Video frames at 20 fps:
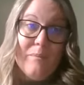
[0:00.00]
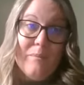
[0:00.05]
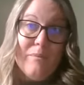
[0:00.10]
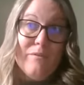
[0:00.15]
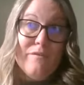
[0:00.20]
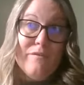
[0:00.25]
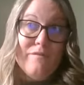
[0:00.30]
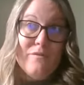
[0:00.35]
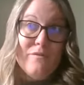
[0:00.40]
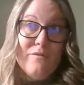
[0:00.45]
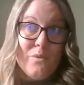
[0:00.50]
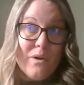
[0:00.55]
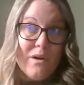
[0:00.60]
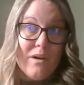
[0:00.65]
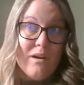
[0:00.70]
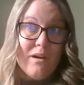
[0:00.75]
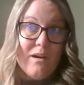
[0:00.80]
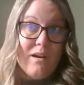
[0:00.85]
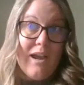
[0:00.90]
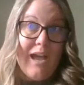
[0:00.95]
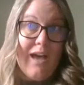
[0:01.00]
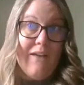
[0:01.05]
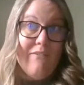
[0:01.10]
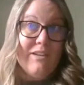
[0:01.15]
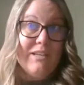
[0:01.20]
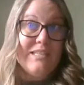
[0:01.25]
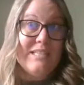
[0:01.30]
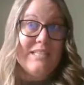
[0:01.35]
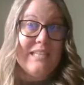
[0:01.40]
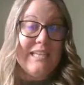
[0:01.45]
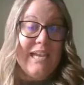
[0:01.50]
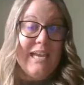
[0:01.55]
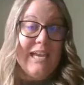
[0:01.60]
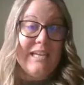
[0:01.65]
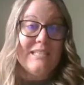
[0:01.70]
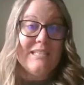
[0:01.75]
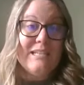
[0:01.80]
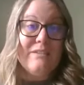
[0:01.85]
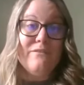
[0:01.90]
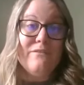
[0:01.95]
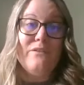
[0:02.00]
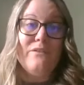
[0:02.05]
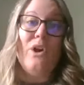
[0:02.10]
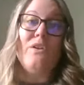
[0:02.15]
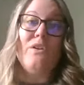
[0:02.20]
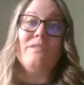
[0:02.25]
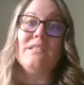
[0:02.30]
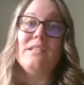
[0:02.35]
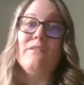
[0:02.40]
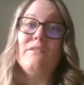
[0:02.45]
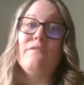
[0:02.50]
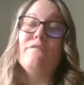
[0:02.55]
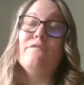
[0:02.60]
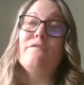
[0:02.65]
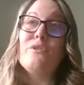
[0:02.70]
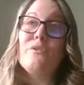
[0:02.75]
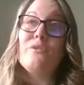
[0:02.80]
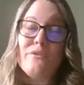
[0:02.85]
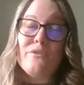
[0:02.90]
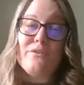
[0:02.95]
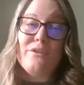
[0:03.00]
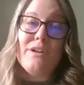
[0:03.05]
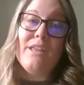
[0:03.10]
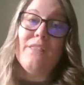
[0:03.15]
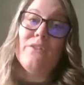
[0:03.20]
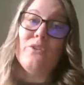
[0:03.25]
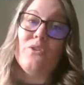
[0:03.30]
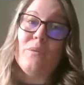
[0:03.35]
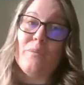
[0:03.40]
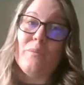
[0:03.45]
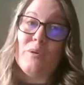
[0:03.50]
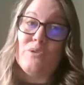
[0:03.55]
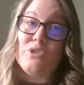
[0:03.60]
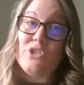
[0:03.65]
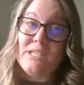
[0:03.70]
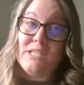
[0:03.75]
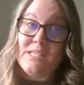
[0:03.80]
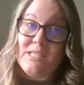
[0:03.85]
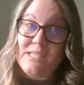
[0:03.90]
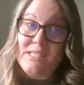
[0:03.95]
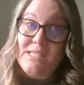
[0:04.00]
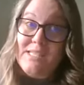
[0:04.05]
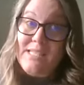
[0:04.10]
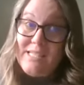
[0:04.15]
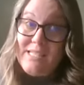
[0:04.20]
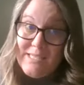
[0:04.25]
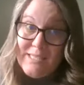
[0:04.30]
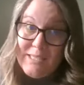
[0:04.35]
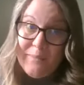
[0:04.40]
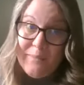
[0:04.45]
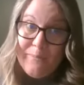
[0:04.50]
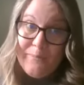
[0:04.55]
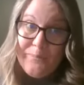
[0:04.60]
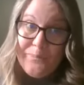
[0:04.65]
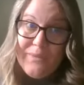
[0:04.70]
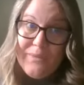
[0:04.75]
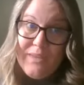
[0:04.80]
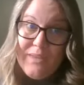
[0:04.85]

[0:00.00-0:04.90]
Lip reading: before having to get involved further in the criminal justice system.